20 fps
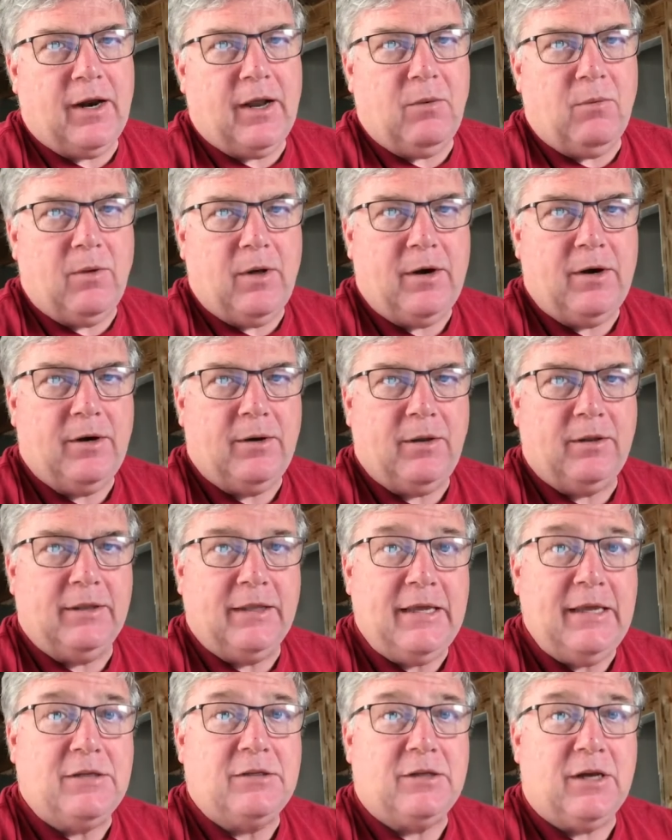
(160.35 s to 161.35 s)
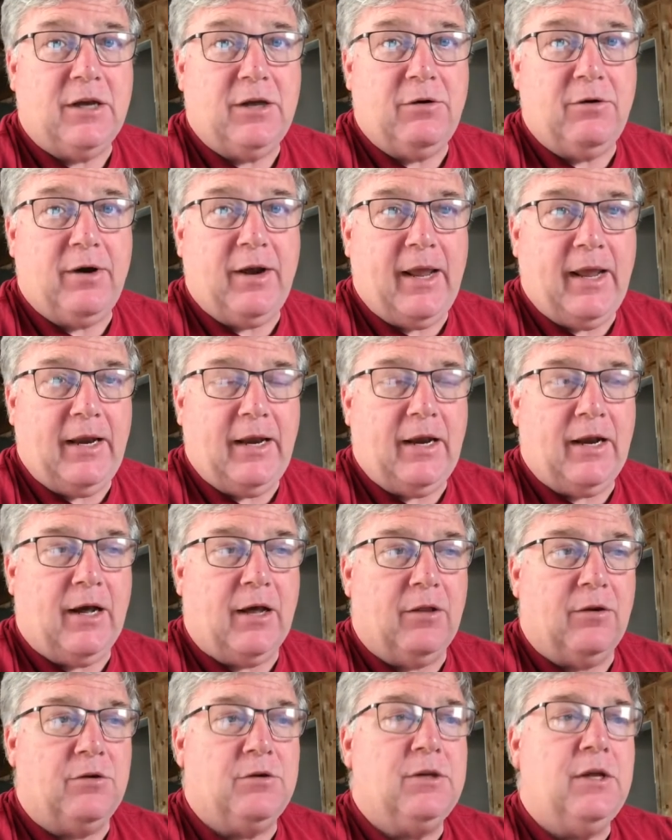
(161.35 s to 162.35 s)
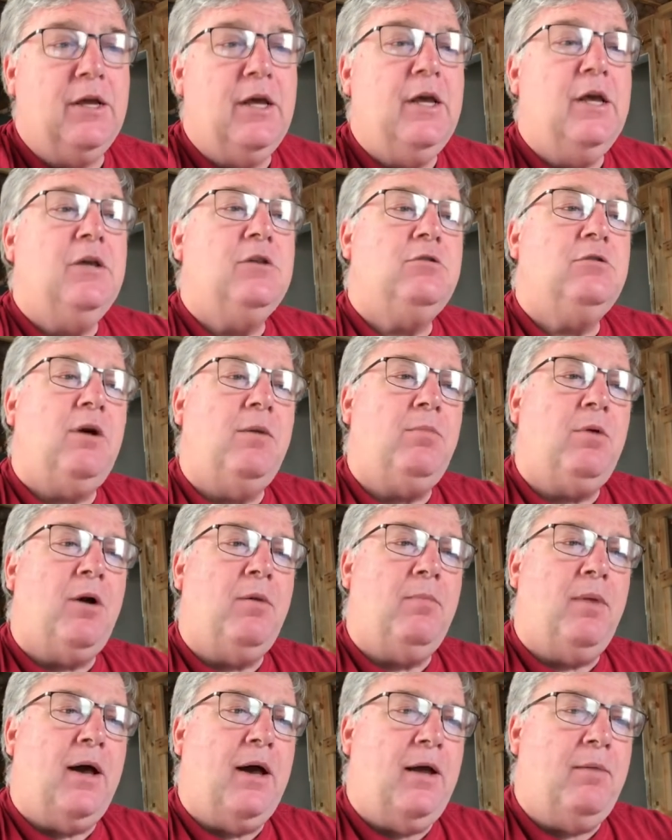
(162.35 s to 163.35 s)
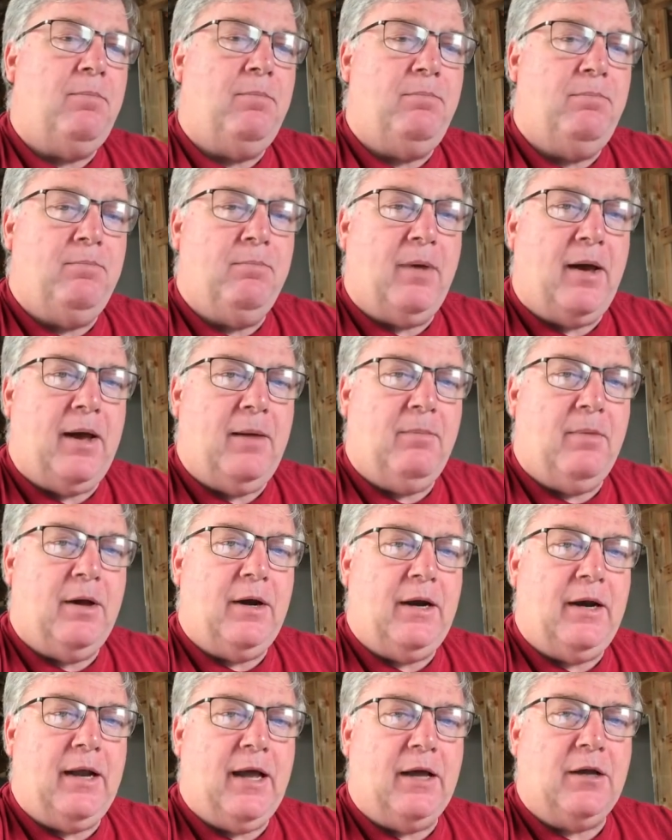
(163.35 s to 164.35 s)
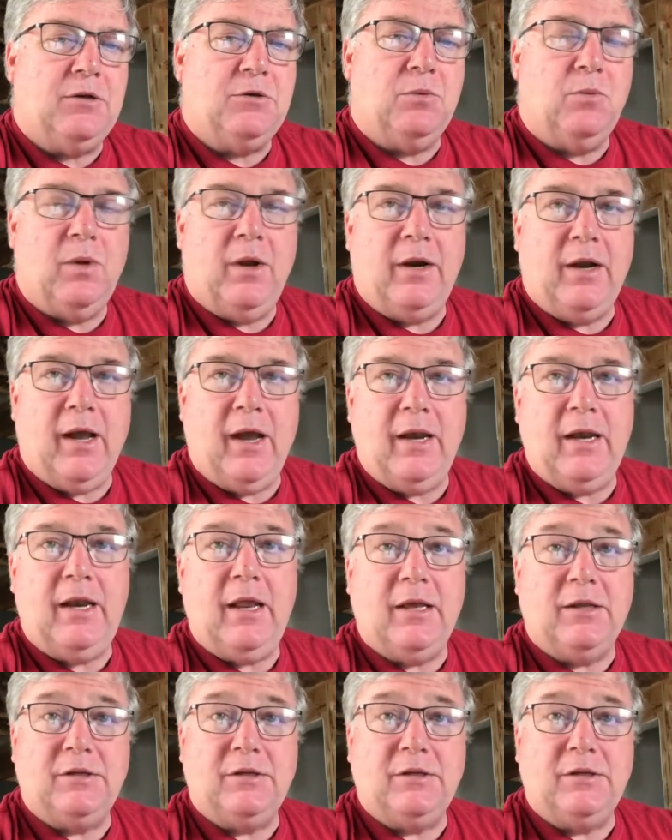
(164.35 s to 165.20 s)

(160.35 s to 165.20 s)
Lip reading: I wanted at least $180, so I brought my money down to $190.